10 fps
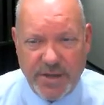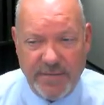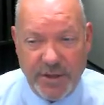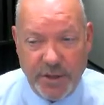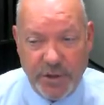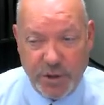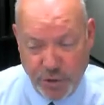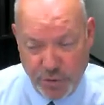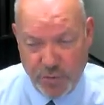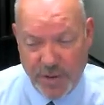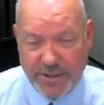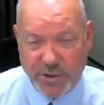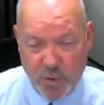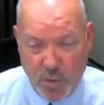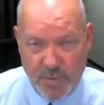72,
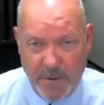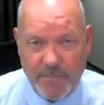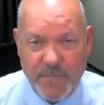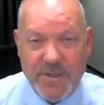that's normal.